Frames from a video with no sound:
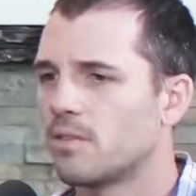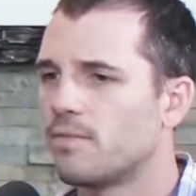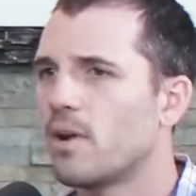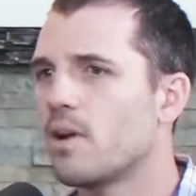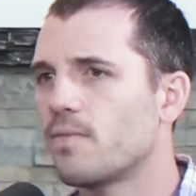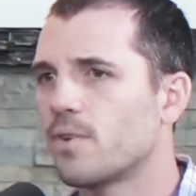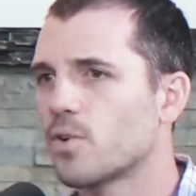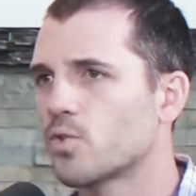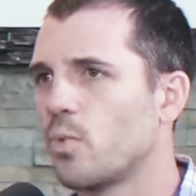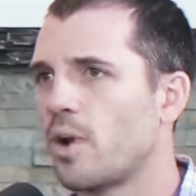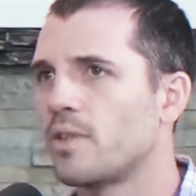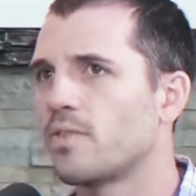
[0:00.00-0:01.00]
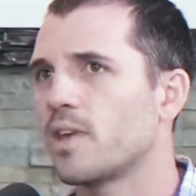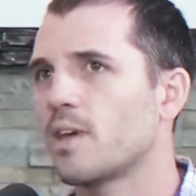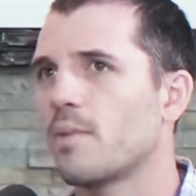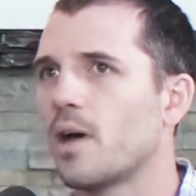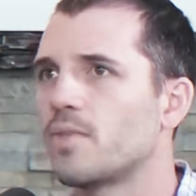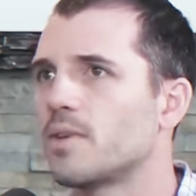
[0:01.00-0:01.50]
the very first one, think
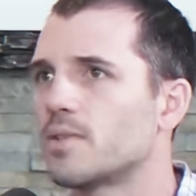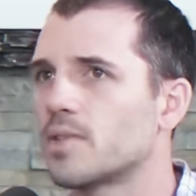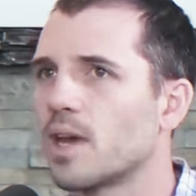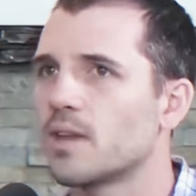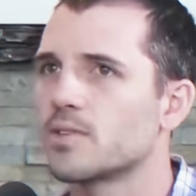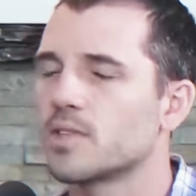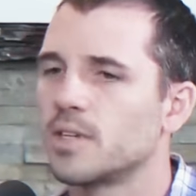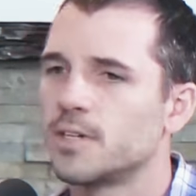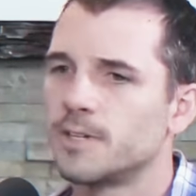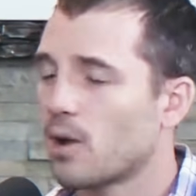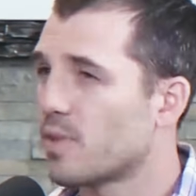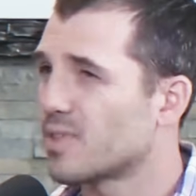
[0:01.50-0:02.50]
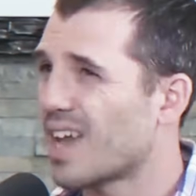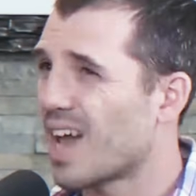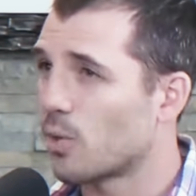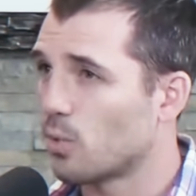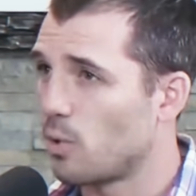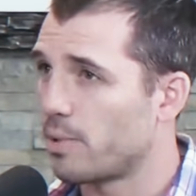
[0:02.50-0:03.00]
about this as, I call this
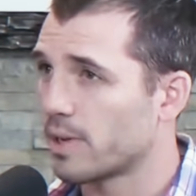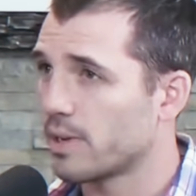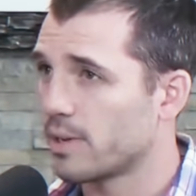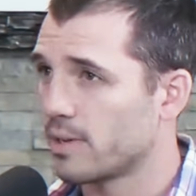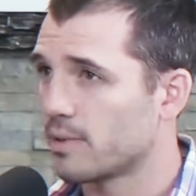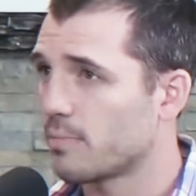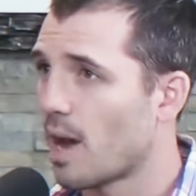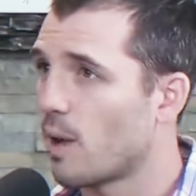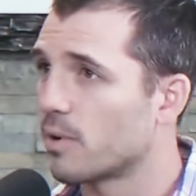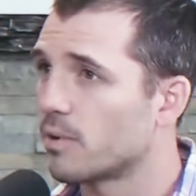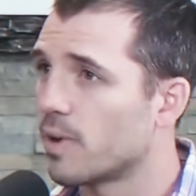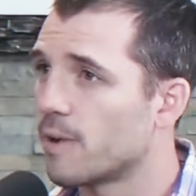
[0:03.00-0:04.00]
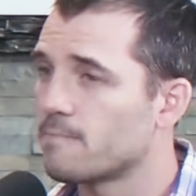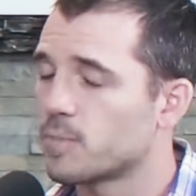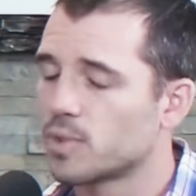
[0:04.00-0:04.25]
anaerobic power, right?